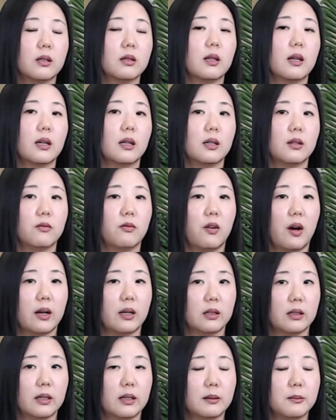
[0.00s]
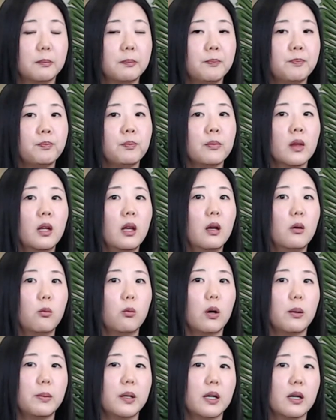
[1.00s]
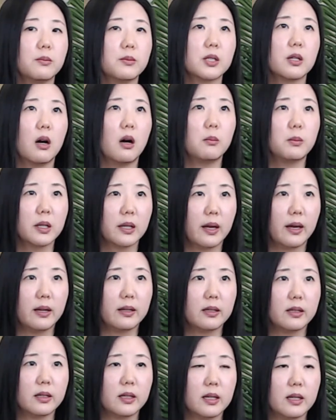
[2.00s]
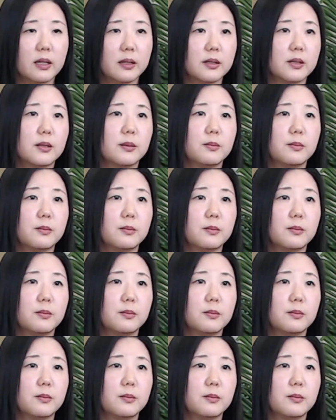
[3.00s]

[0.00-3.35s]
they can file it. What becomes complicated is